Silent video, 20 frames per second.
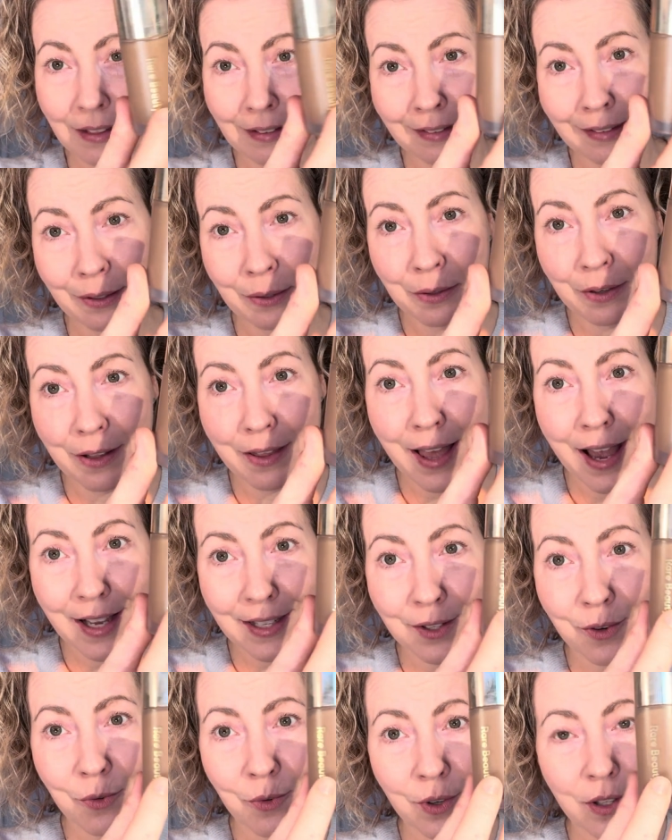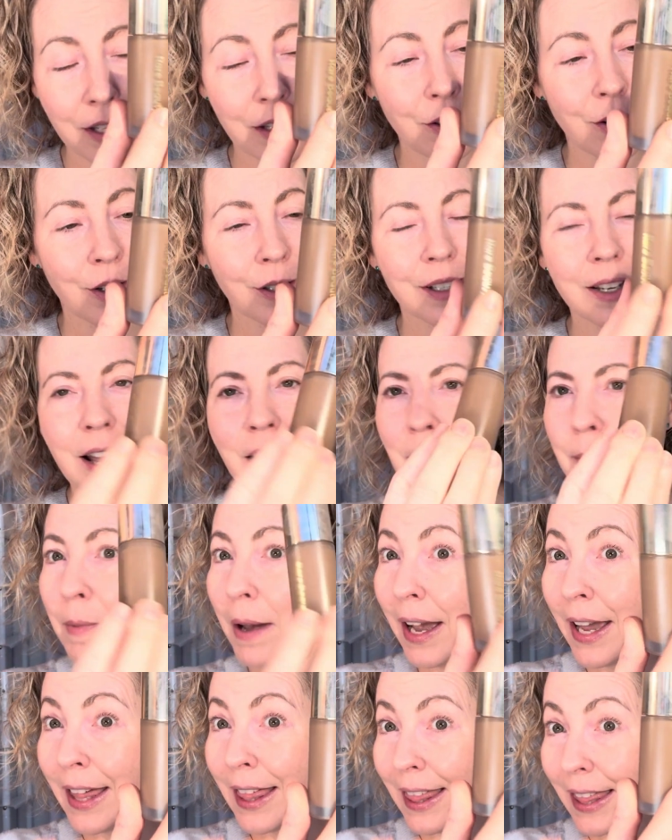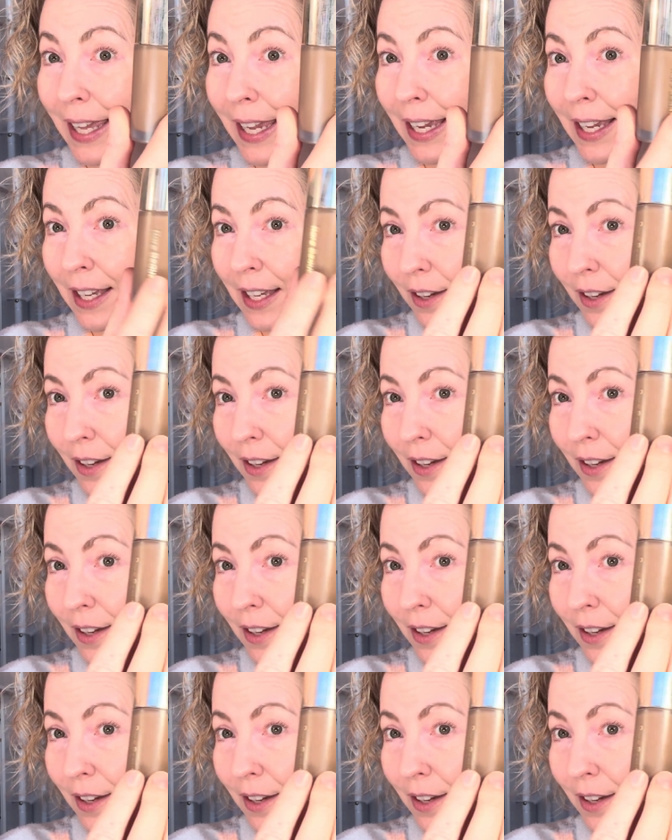gonna last a really long time, I think,